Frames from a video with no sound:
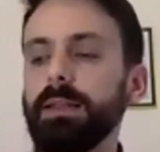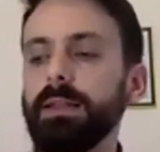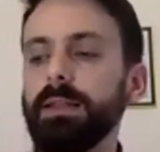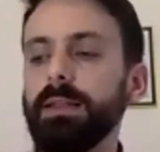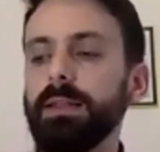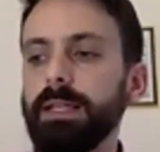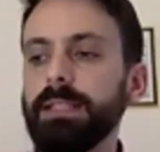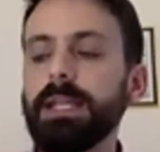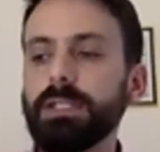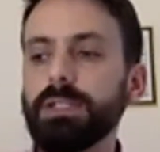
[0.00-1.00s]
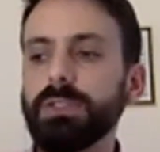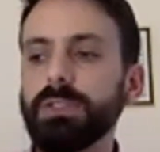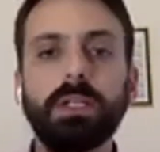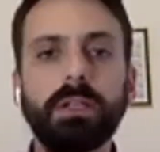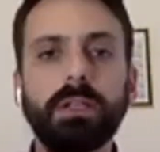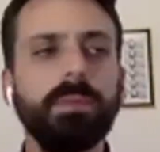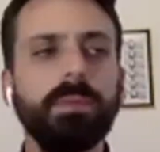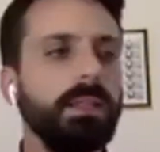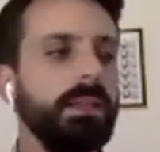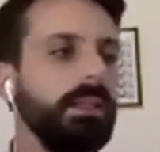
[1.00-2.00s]
the, the, the, international security
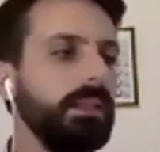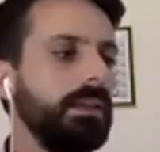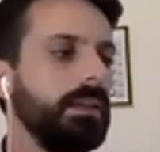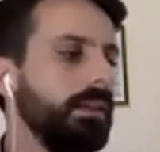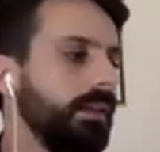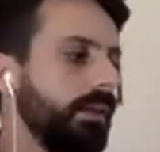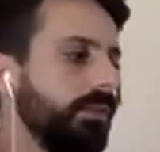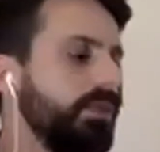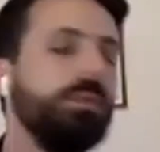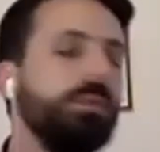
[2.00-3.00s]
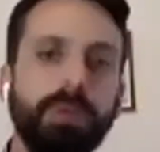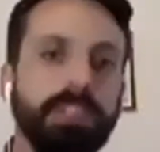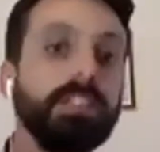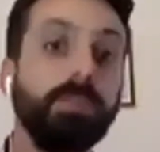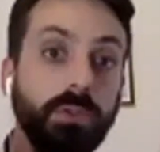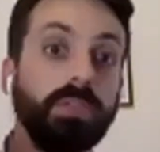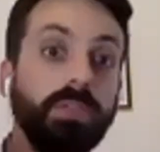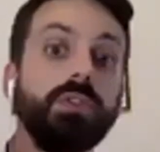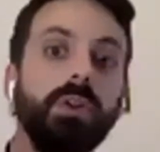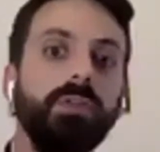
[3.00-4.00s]
realm, the, the, a few principles
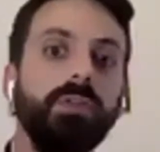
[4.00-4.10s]
have sort of